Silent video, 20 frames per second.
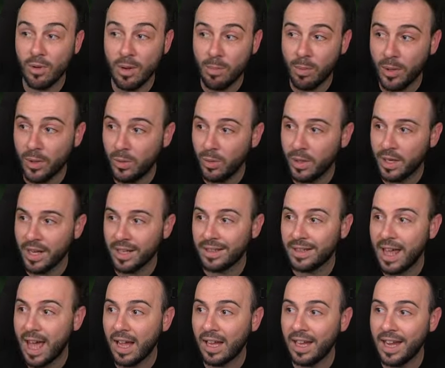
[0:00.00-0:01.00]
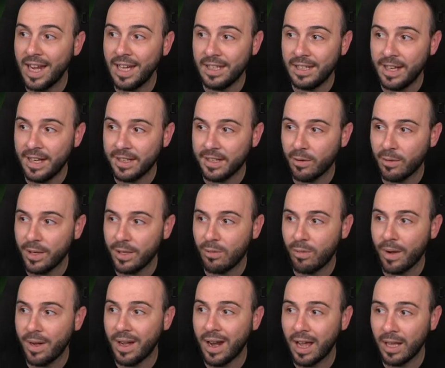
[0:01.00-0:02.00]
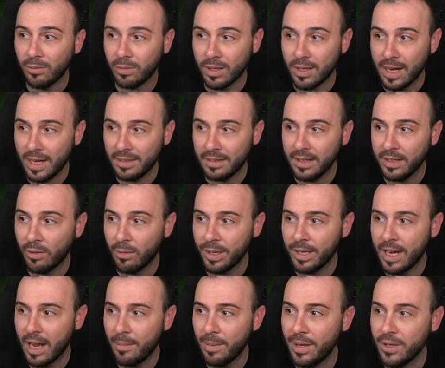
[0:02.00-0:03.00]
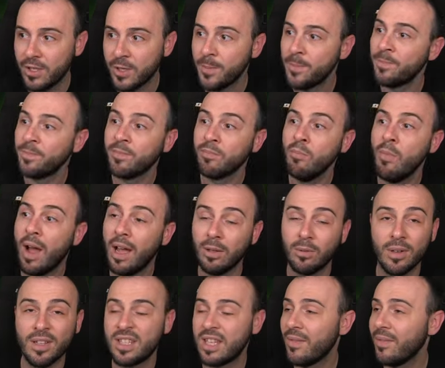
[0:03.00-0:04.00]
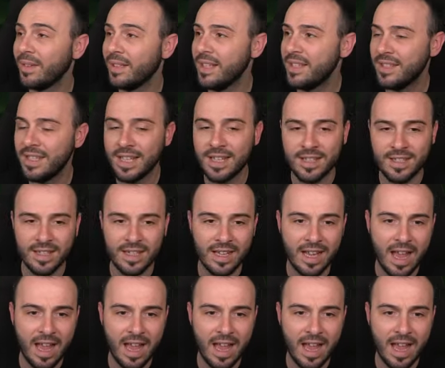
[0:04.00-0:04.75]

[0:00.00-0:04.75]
3.2k attack, 88 crit rate, 119 crit damage, 176 uh,